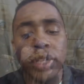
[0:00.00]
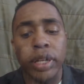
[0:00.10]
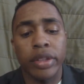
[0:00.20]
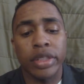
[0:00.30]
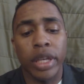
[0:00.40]
understanding
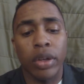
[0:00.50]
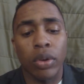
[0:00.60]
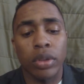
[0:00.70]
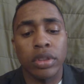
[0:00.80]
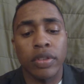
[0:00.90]
the
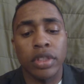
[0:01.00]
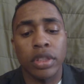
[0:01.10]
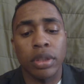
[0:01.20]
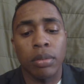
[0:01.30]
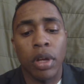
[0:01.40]
stakeholders of the
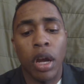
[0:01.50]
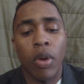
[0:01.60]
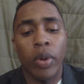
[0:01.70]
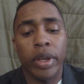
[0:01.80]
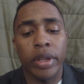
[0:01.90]
system,
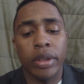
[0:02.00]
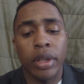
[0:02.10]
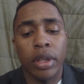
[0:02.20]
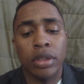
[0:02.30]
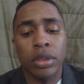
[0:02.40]
we can
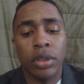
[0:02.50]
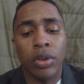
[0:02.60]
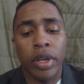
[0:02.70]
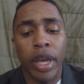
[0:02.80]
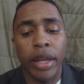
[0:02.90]

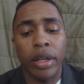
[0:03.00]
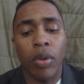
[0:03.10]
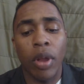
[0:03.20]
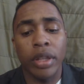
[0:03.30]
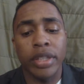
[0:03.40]
create
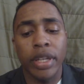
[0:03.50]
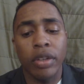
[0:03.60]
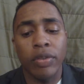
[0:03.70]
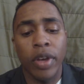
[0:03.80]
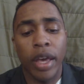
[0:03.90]

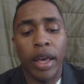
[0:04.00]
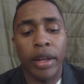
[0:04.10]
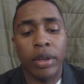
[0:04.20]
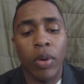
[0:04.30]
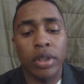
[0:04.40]
qualitative and
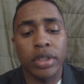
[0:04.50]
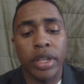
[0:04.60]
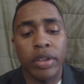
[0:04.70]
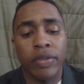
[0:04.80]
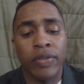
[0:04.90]

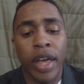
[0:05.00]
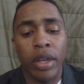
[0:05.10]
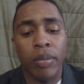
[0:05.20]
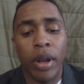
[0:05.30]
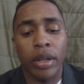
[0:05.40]
quantitative value
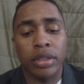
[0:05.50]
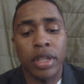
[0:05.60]
models